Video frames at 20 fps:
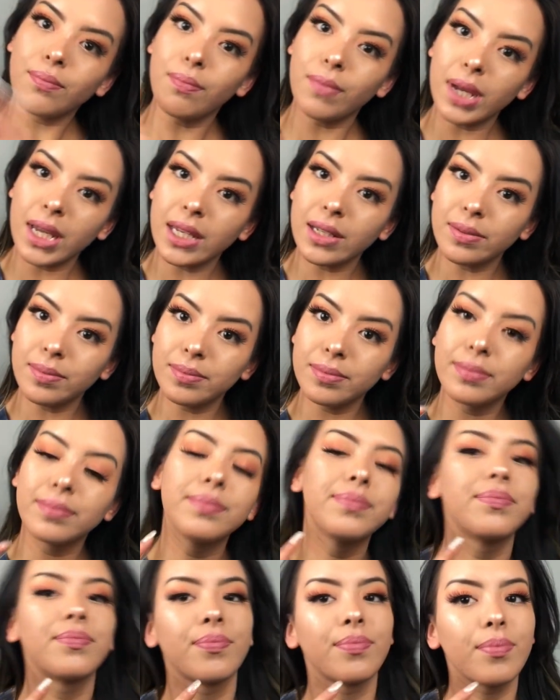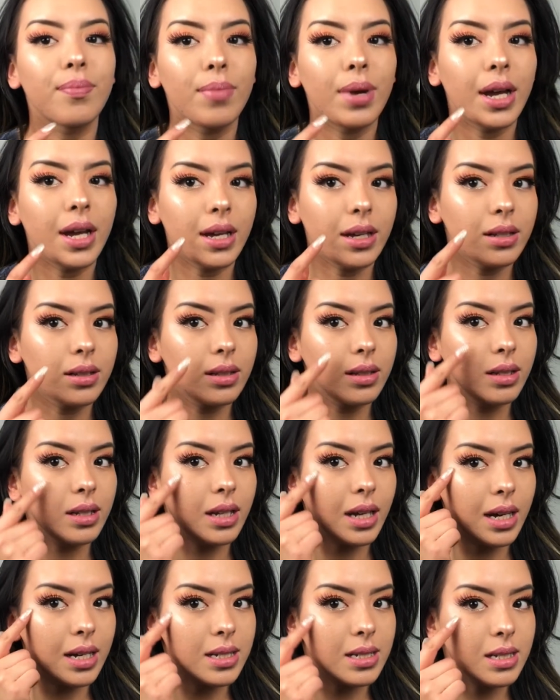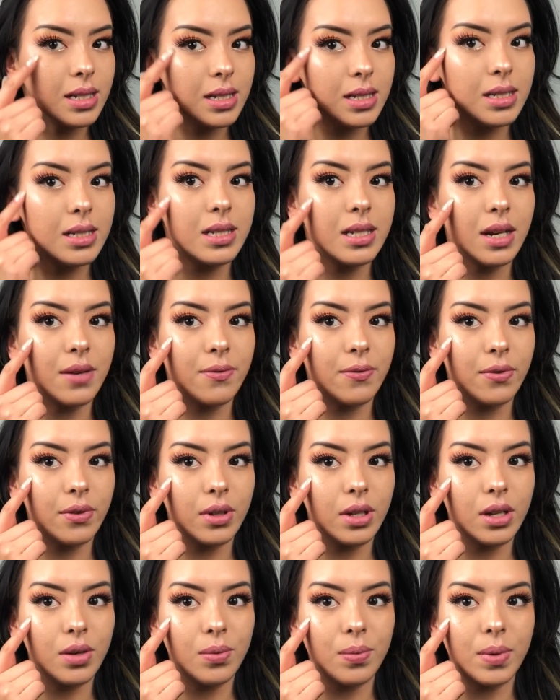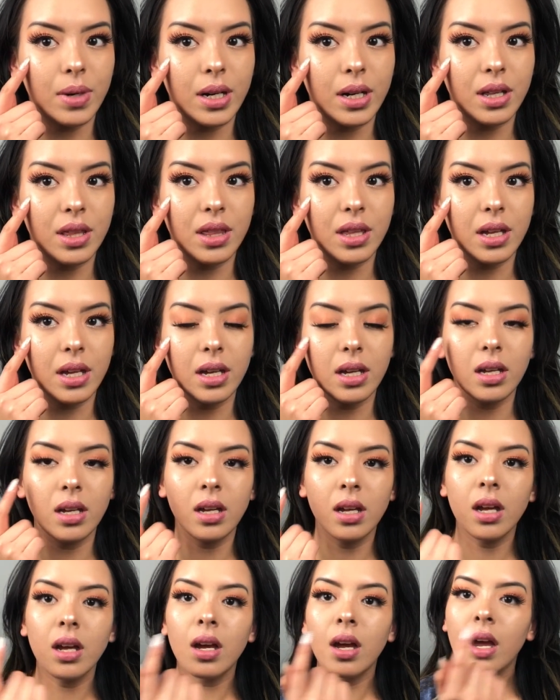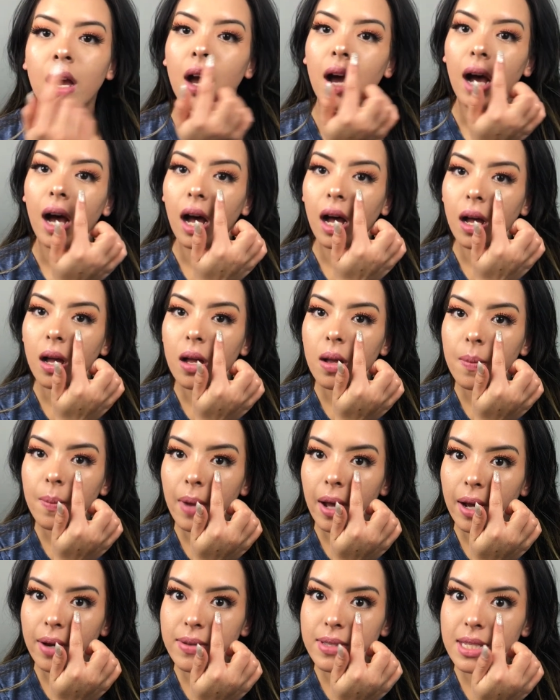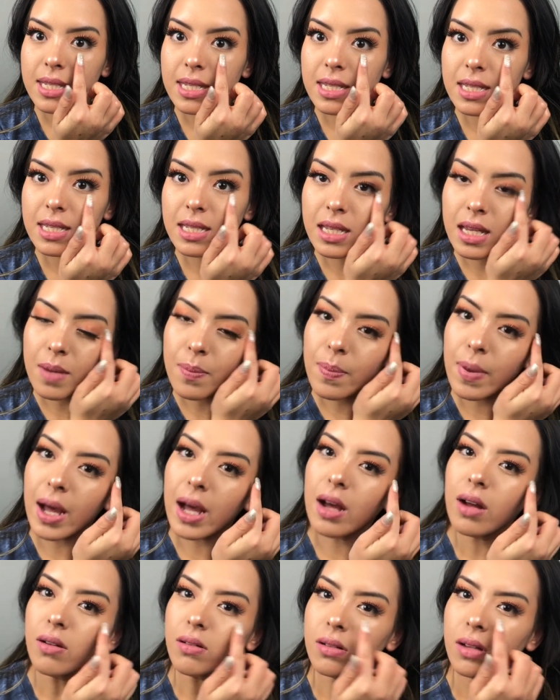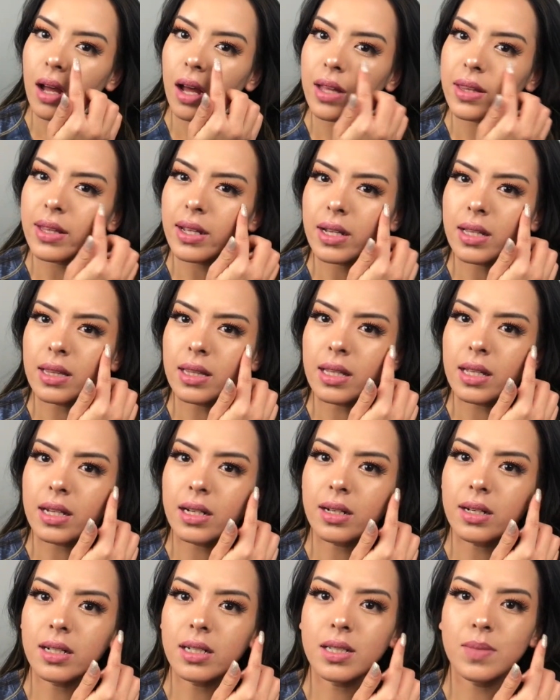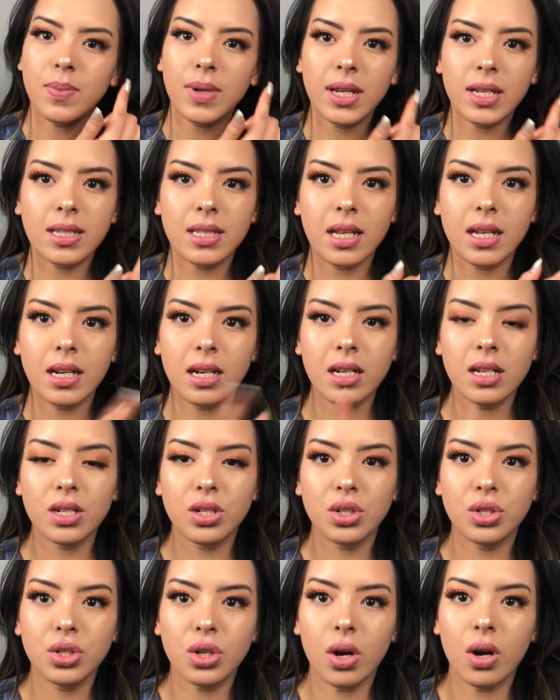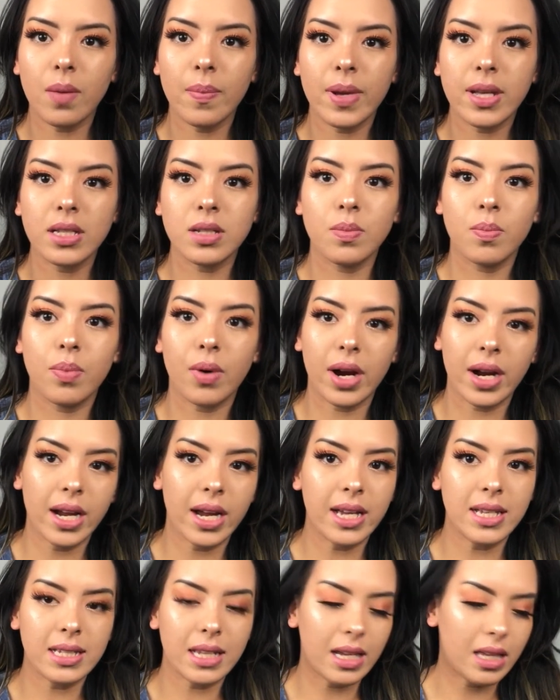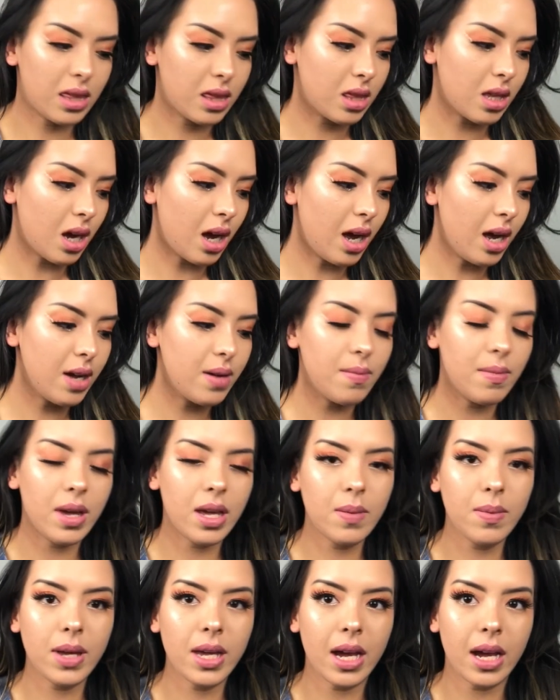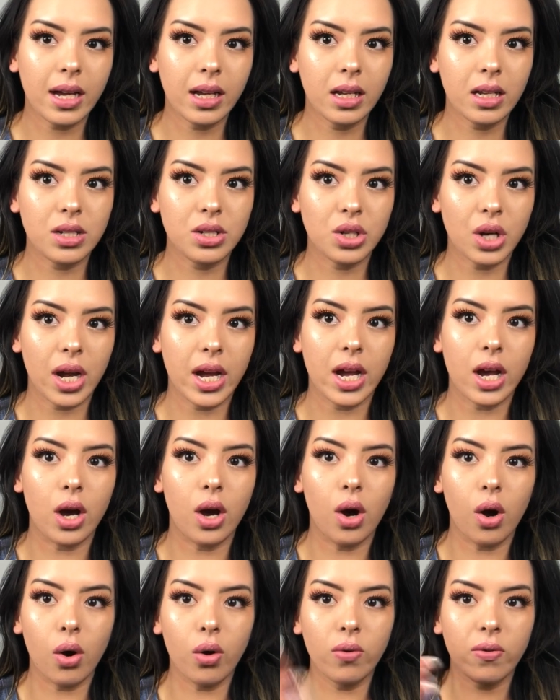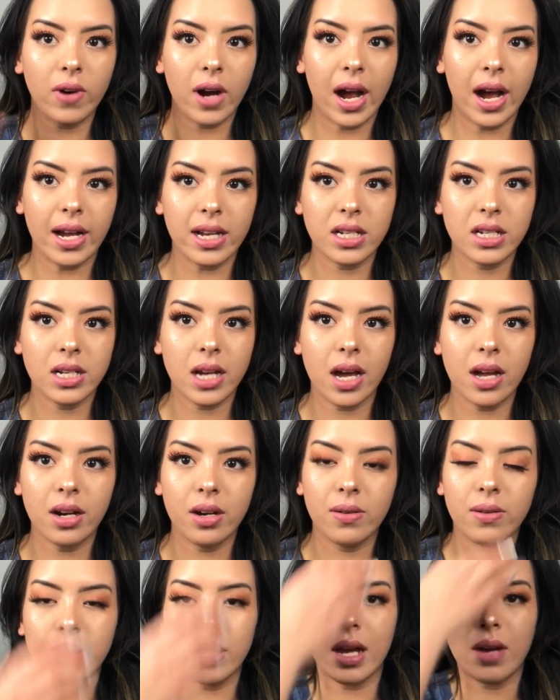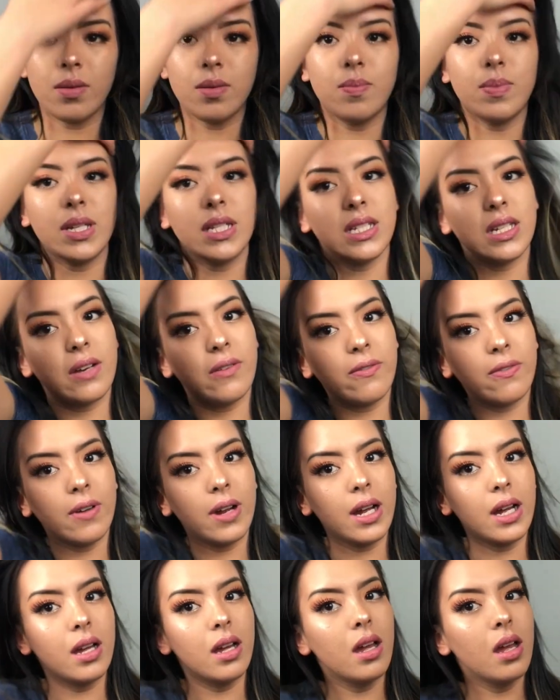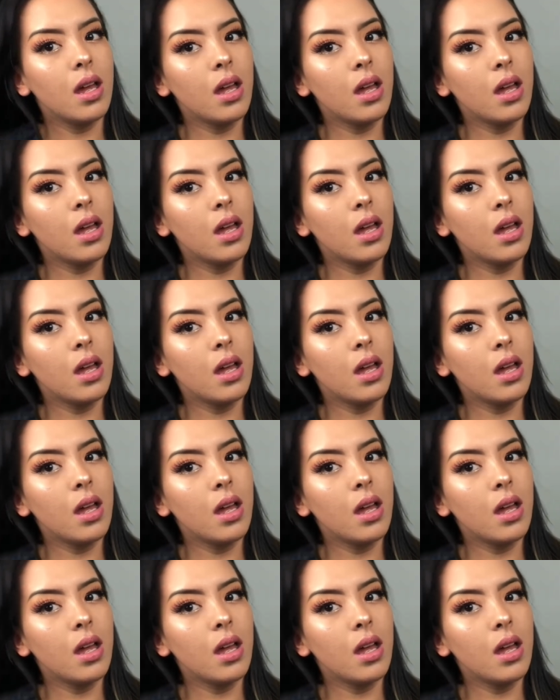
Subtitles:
Me. But yes, this is definitely worth it. I would skip out on the glitters because they didn't show up as bright as I thought. Maybe I could try it over eyeshadow and that would be different.